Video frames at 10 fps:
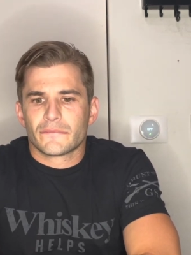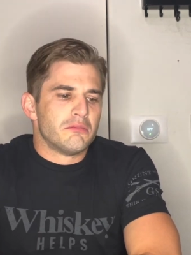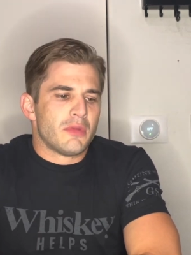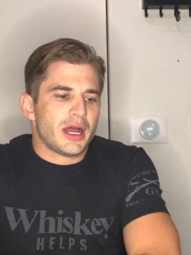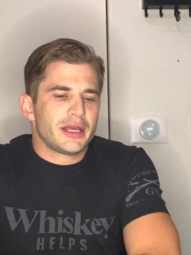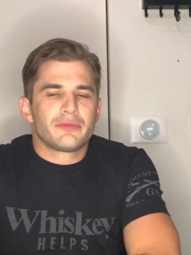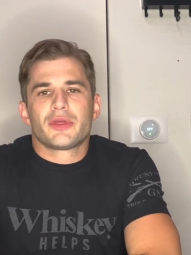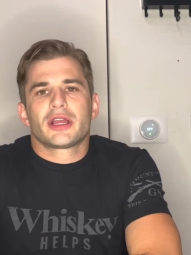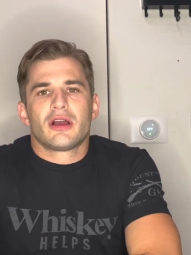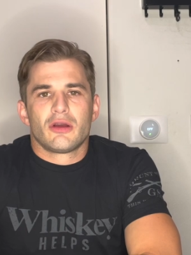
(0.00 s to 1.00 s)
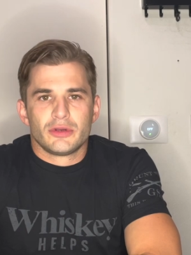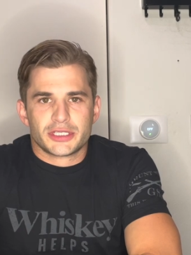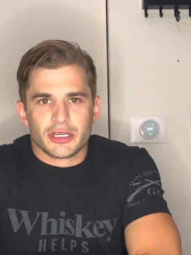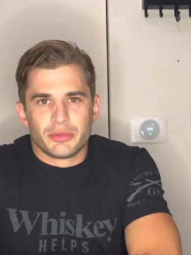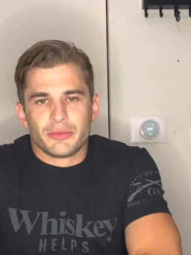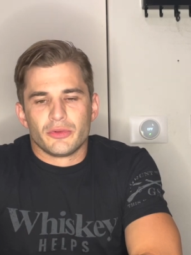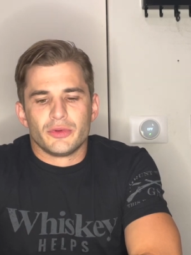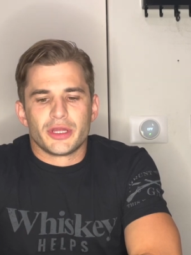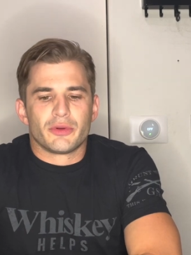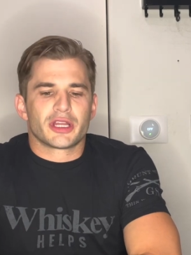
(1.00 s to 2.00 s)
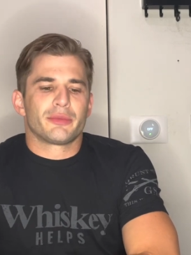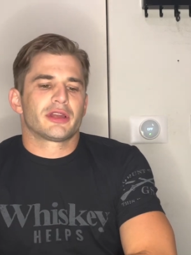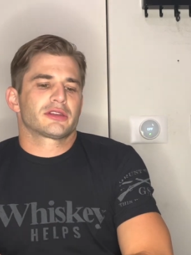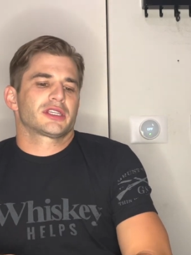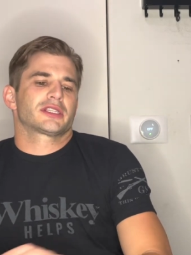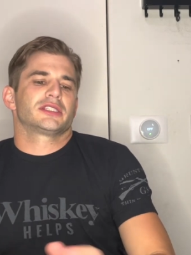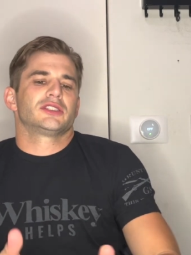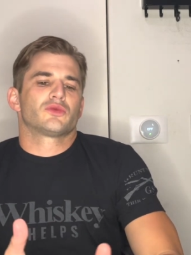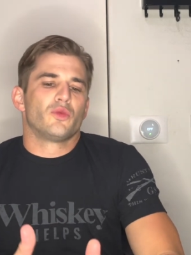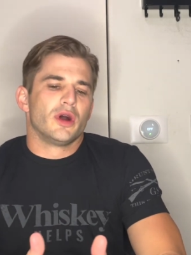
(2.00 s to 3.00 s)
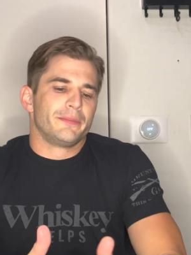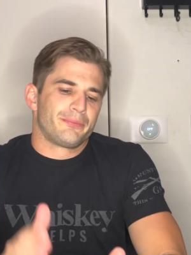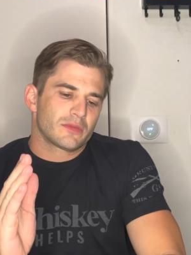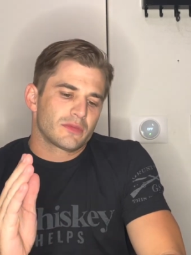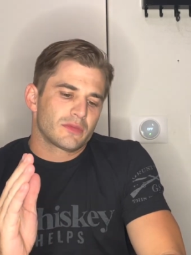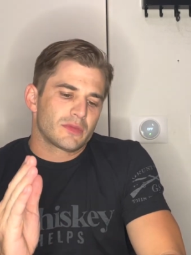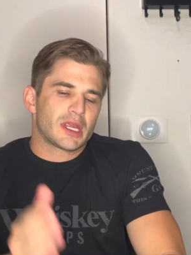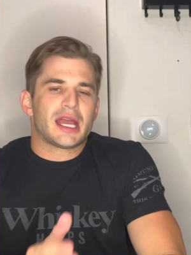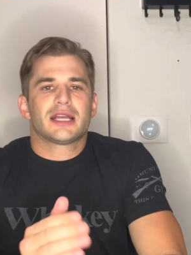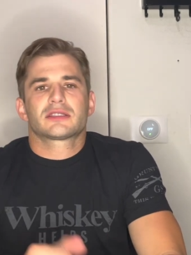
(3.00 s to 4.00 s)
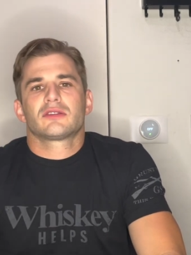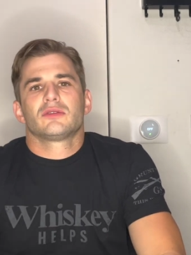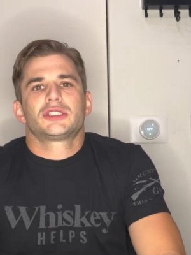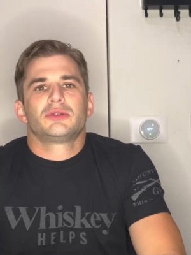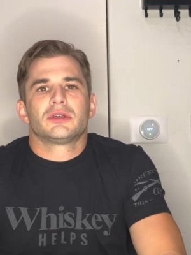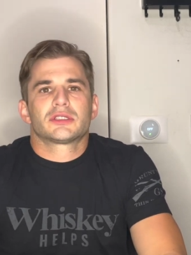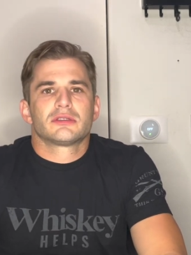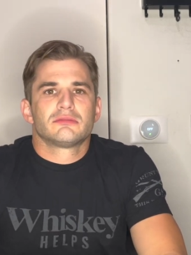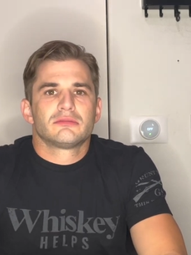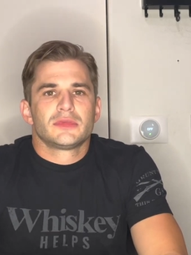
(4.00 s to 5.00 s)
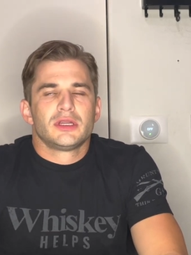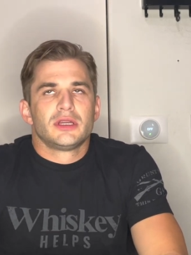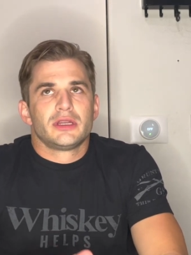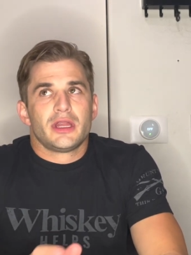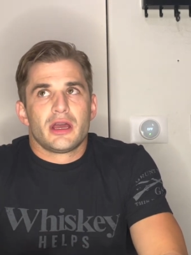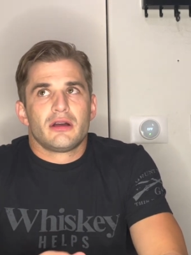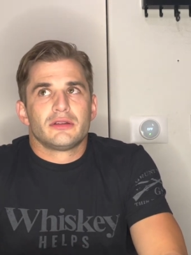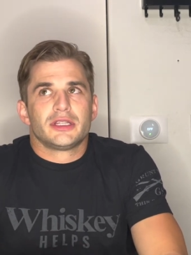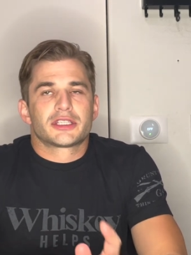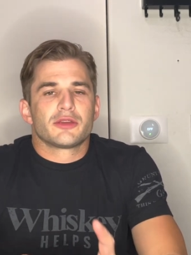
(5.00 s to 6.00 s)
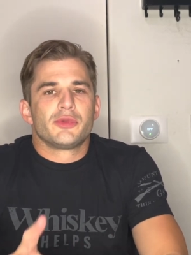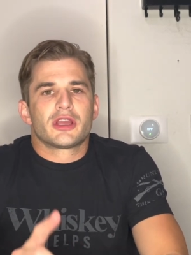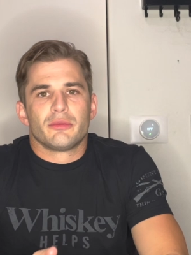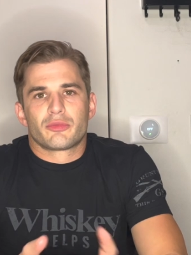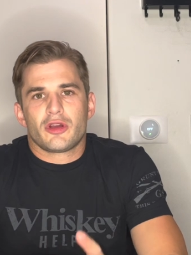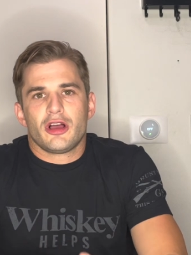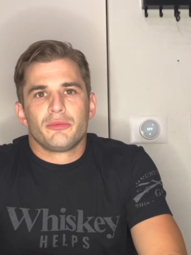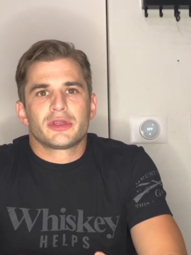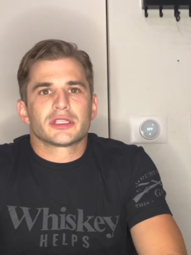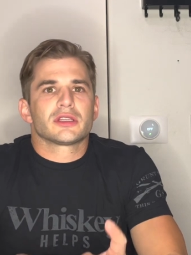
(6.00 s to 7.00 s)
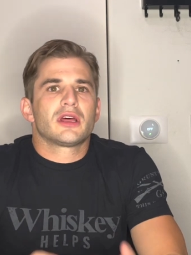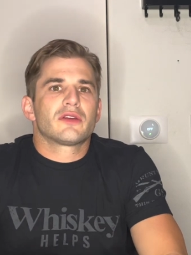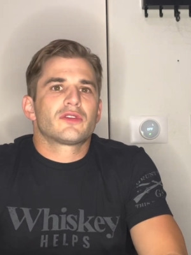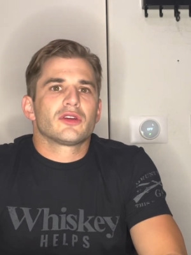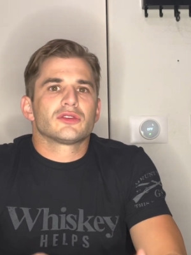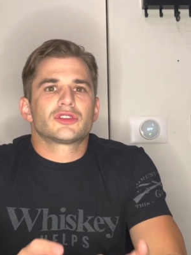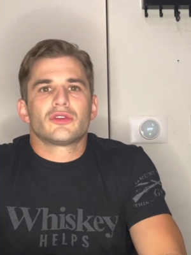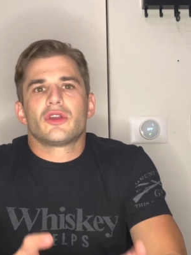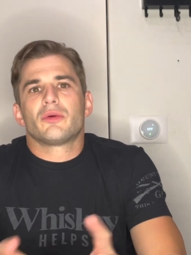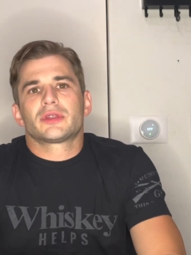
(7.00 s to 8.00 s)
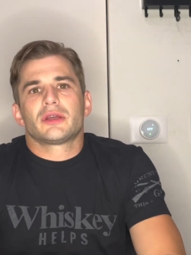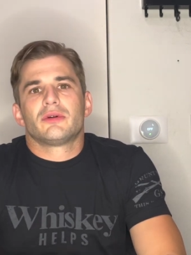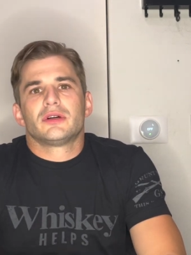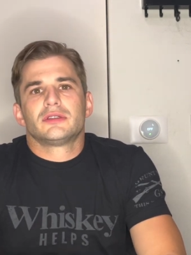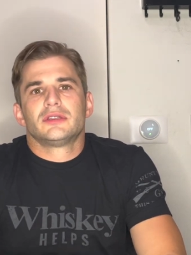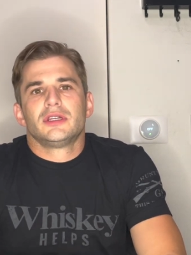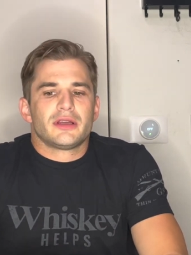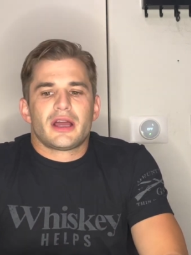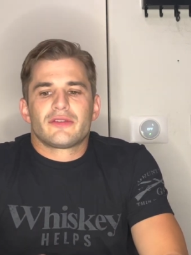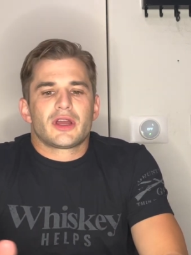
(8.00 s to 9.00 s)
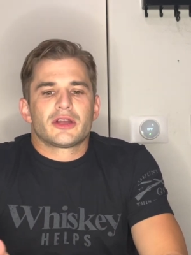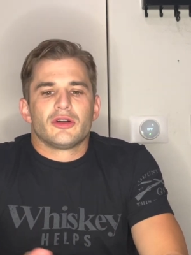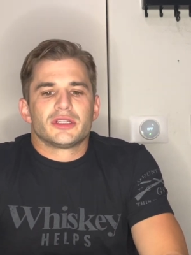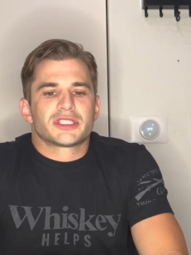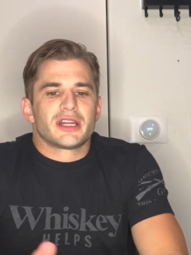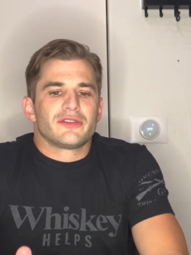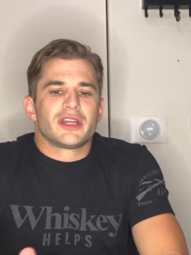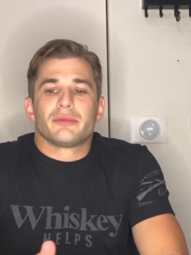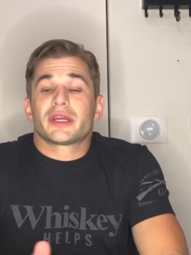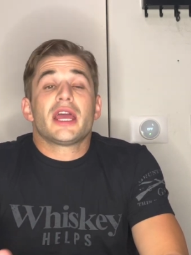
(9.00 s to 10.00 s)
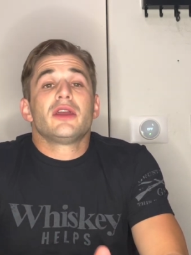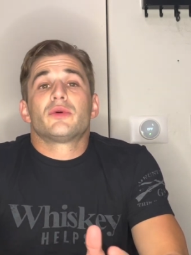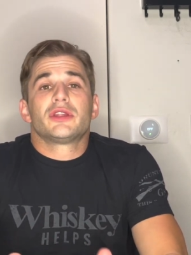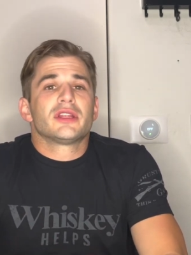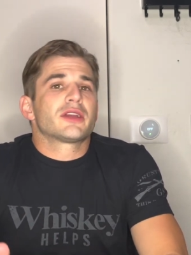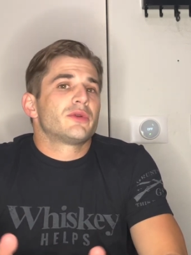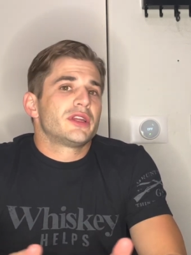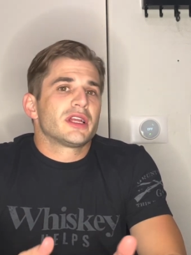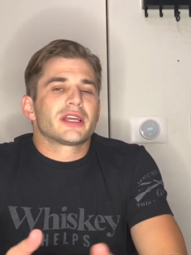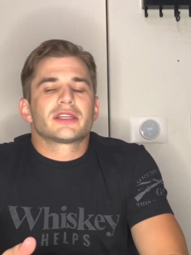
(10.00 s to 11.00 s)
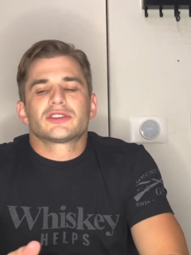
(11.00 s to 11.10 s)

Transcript: My thing I always tell people when they want to get better at sex is, one, ask the girl what she wants. Now, this can become a problem because a lot of girls don't know what they want. I go into set every day. I'm like, hey, what do you like? What do you not like?